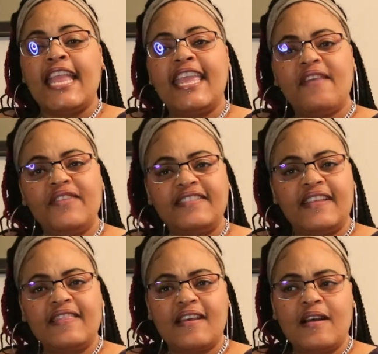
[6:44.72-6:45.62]
Give us
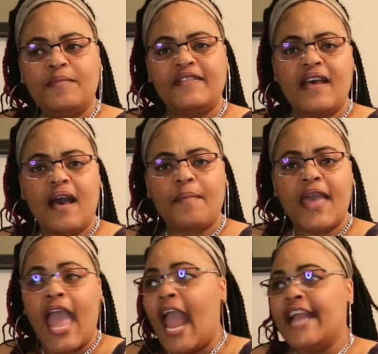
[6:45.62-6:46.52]
a thumbs up
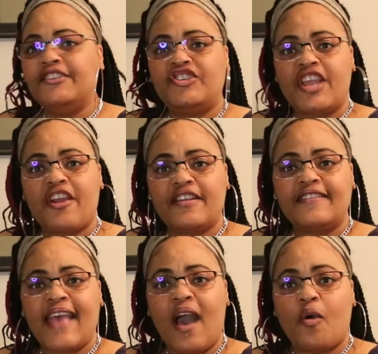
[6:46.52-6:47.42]
and share
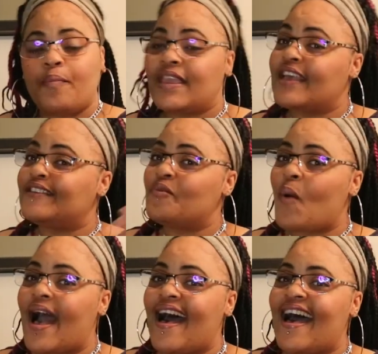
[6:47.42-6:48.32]
us out. Because
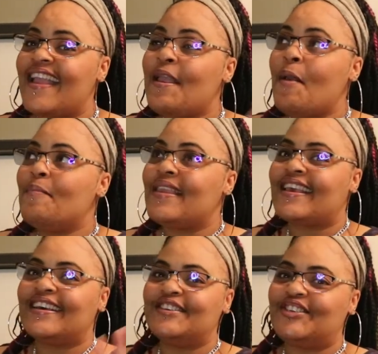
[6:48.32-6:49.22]
why?
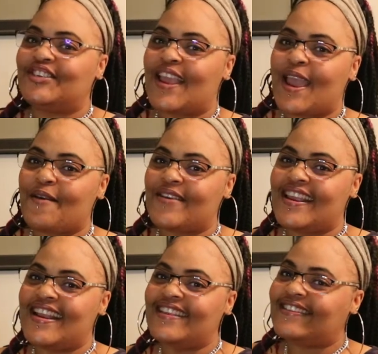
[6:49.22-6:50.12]
Because
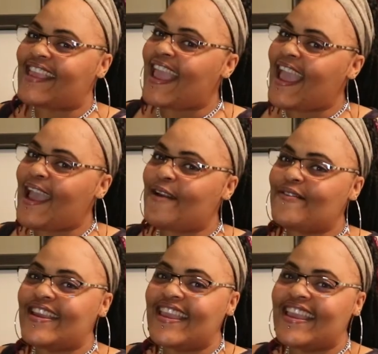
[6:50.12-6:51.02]
sharing is
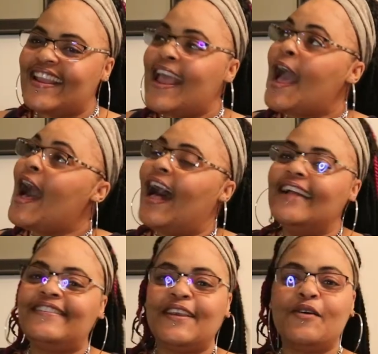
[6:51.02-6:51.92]
caring.
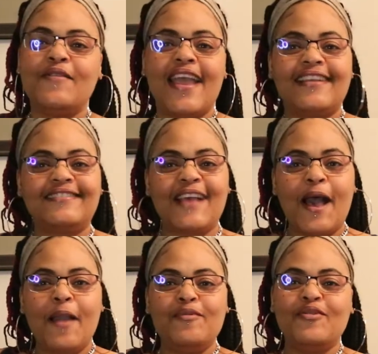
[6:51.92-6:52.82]
Until next
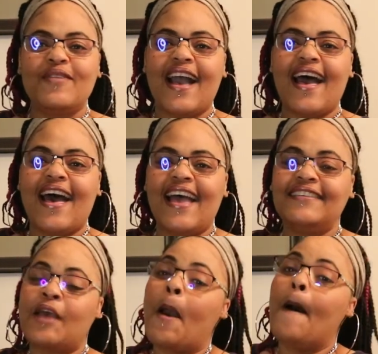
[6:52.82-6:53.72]
time, you guys.